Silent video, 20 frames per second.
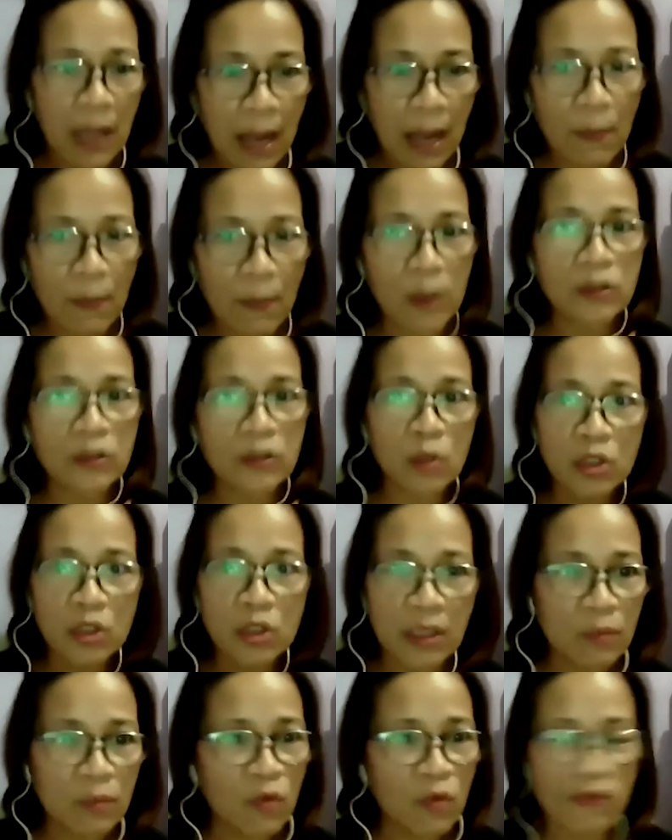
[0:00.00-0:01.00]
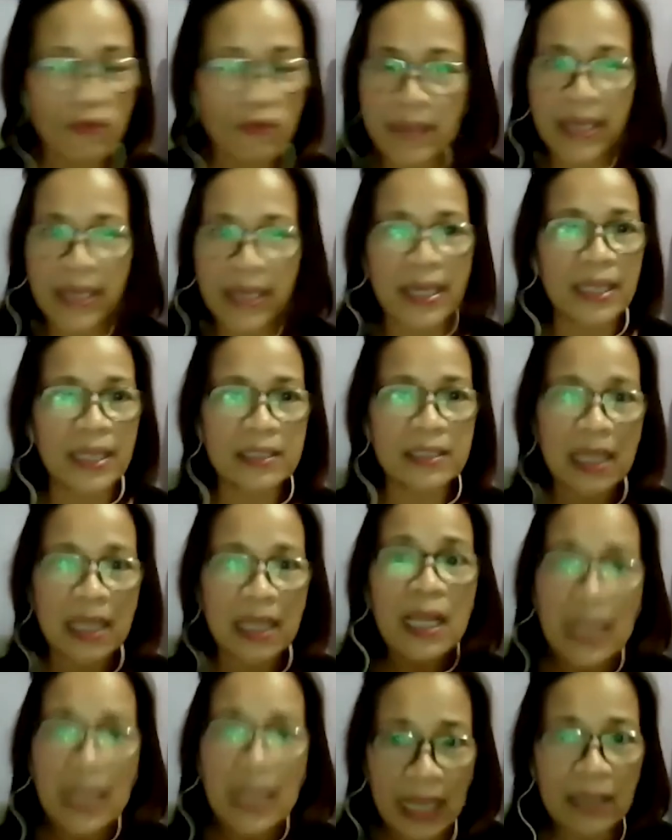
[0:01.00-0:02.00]
among social movements,
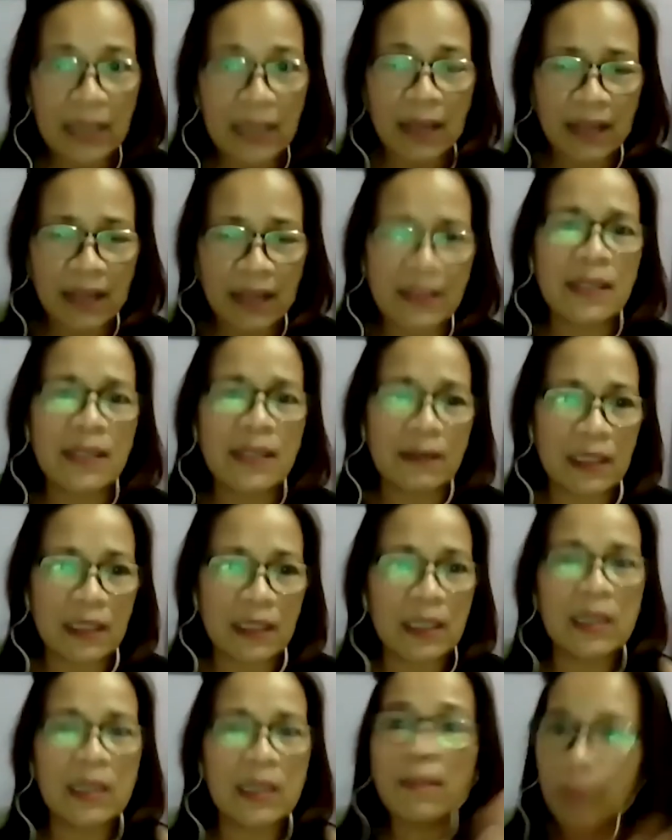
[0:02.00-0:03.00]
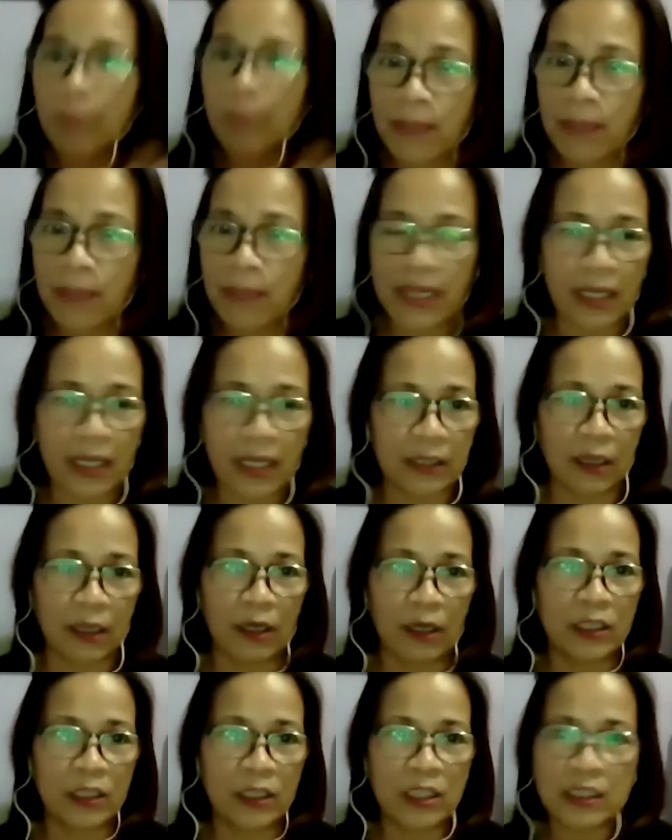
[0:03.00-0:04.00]
and I think the public at
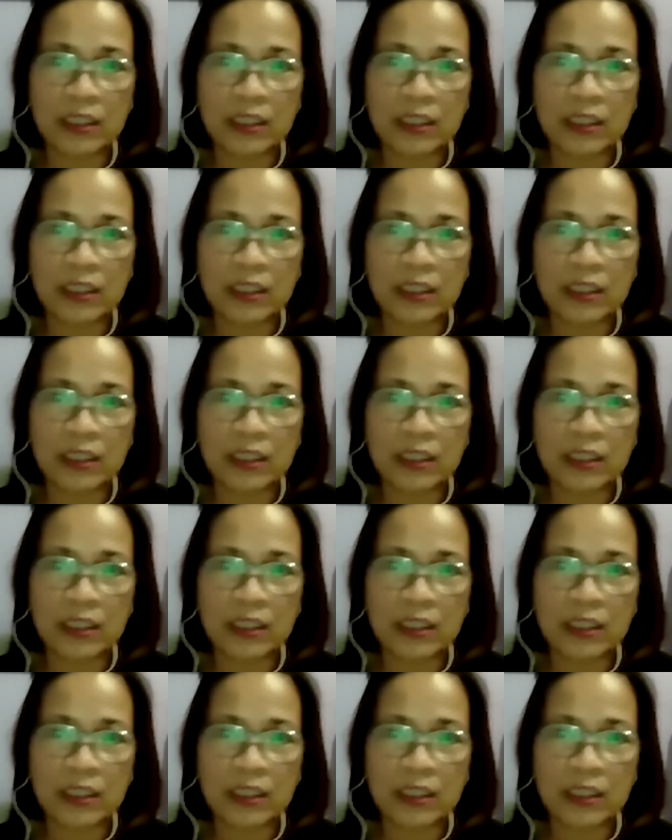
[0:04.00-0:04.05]
large.